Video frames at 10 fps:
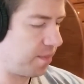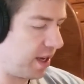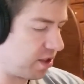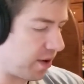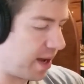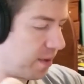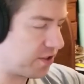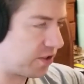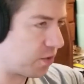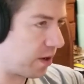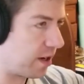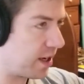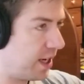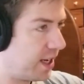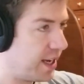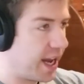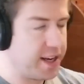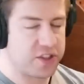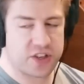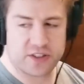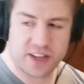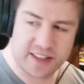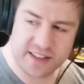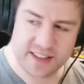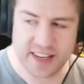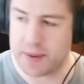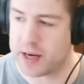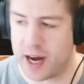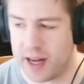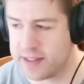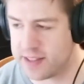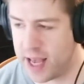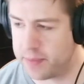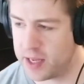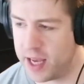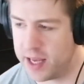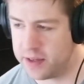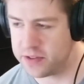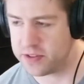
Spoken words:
make the right muscles work. And it's the same concept as